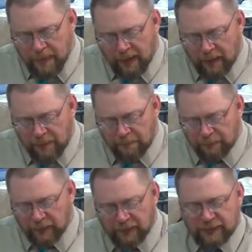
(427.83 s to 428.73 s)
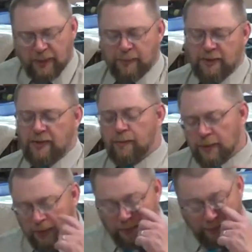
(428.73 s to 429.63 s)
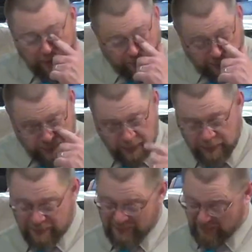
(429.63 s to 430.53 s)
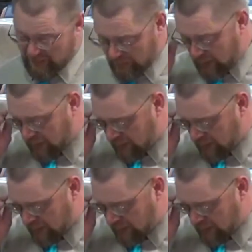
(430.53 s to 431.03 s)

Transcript: um, let's stop right there. I'm not going to read verse 10. We're going